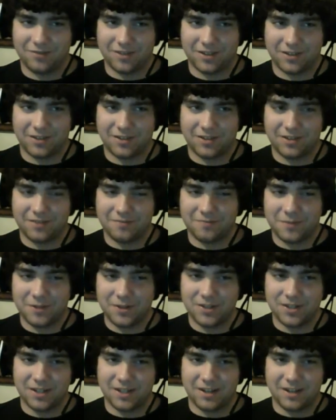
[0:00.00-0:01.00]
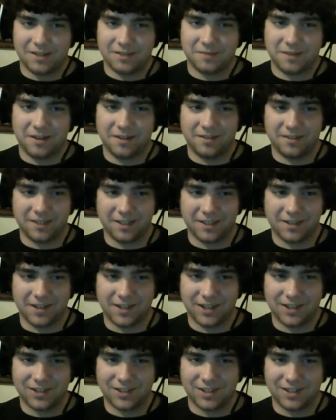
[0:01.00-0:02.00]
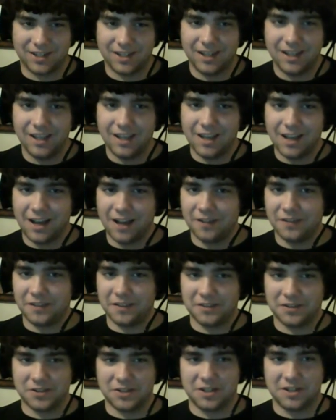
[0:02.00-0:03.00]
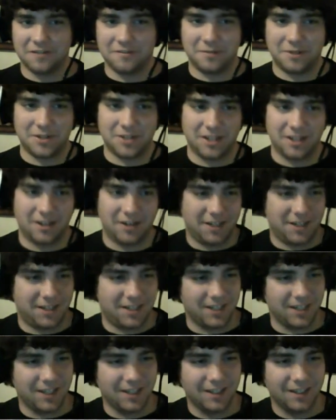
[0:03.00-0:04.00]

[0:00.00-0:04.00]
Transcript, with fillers: recruit of mercenaries, but I don't think that actually. I don't think there's enough mercenaries.